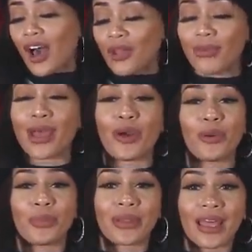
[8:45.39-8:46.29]
on my
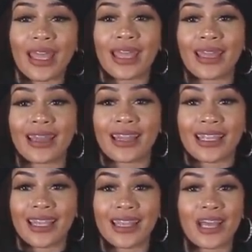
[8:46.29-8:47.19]
own plane,
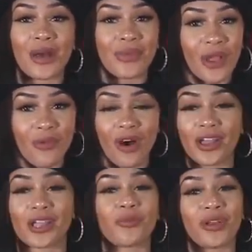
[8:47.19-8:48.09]
getting up and
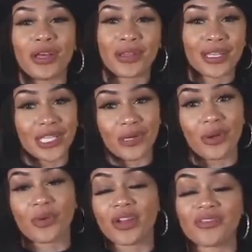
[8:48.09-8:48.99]
walking around and
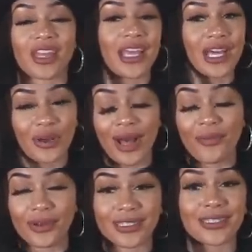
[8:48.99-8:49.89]
doing whatever the hell I
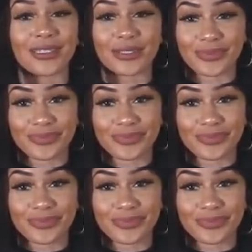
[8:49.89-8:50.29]
wanted to do.